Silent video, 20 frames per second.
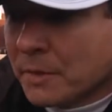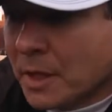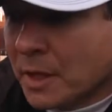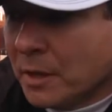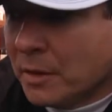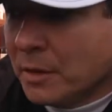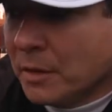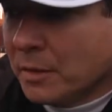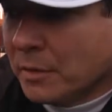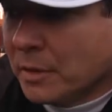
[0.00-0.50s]

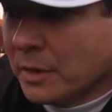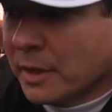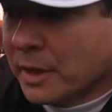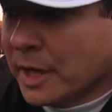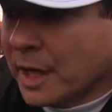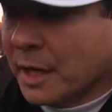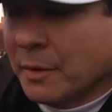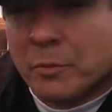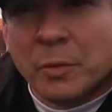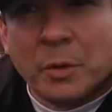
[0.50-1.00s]
uh,
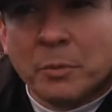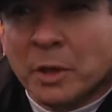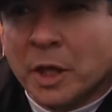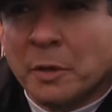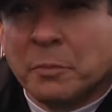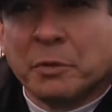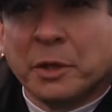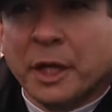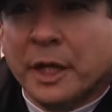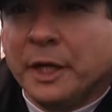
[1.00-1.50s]
again, I'm, I'm,
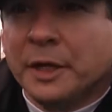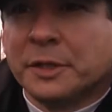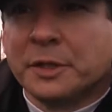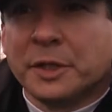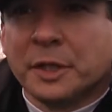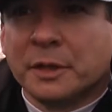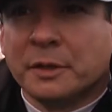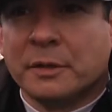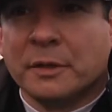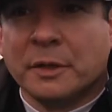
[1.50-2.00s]
really
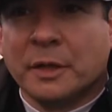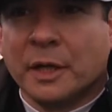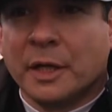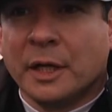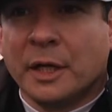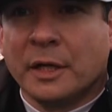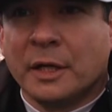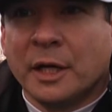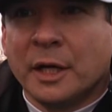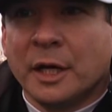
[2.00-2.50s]
pleased, and,
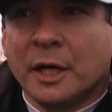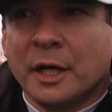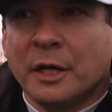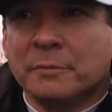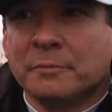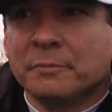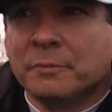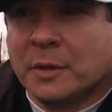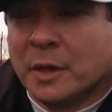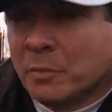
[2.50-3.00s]
and uh,
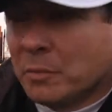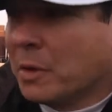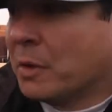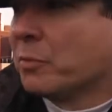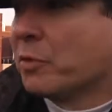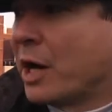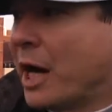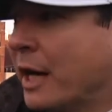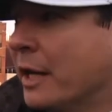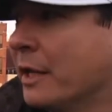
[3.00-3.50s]
I'm, I'm
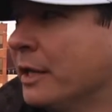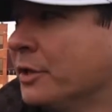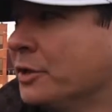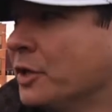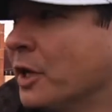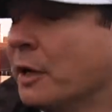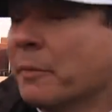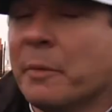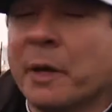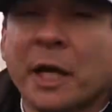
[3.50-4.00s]
proud of these
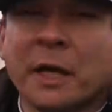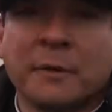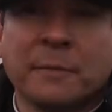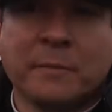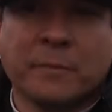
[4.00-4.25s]
young men.